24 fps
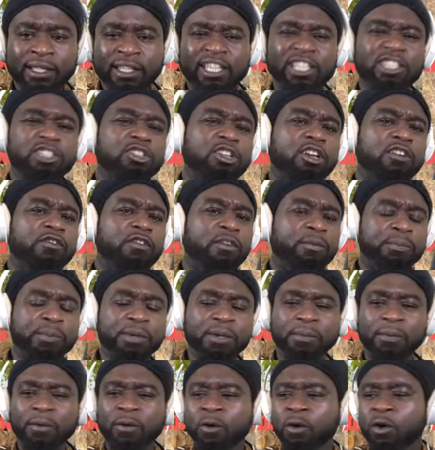It's not for
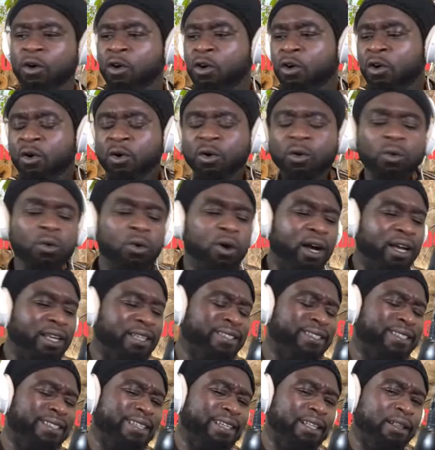people who are
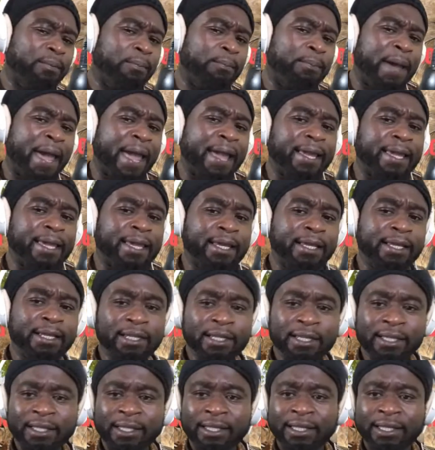still begging